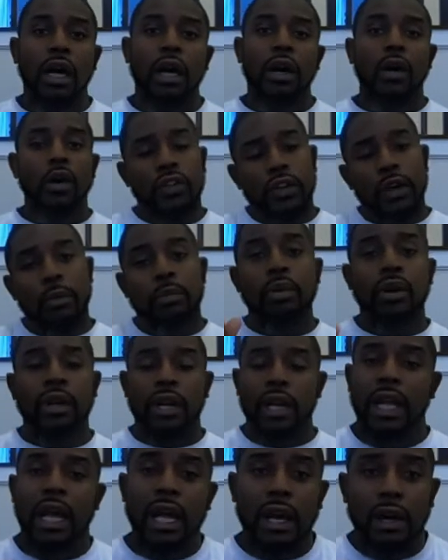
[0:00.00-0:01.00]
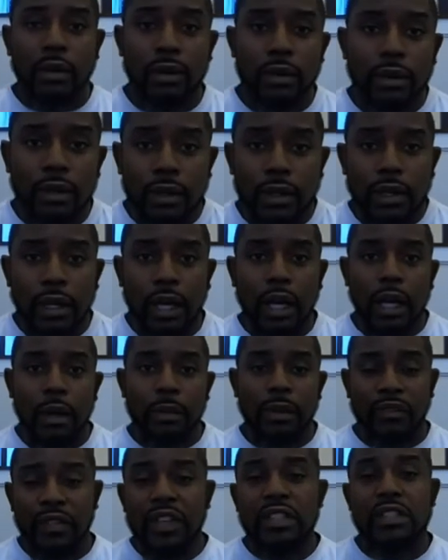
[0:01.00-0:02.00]
or they'll put it out.
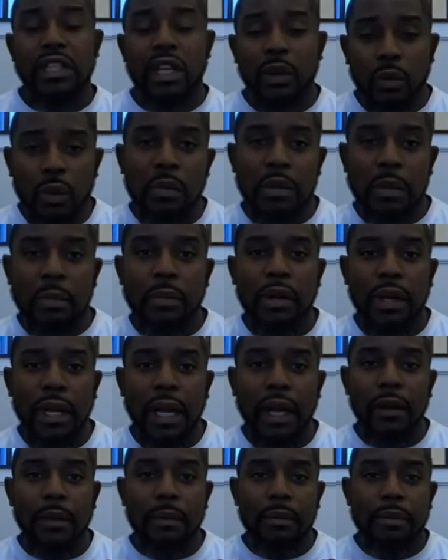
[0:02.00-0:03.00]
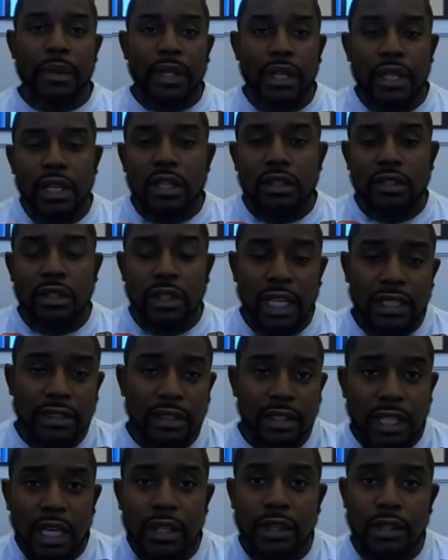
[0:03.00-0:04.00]
Eventually, it will be put out. So that's
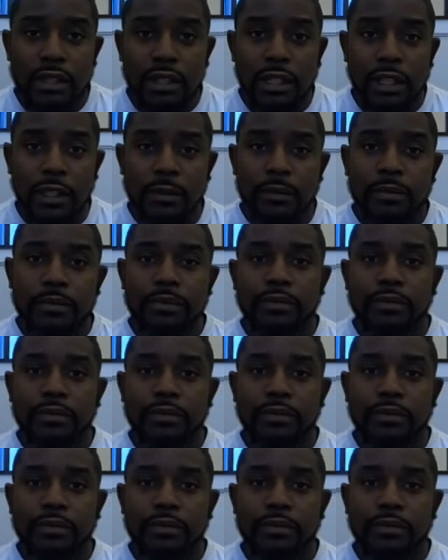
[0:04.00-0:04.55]
another thing.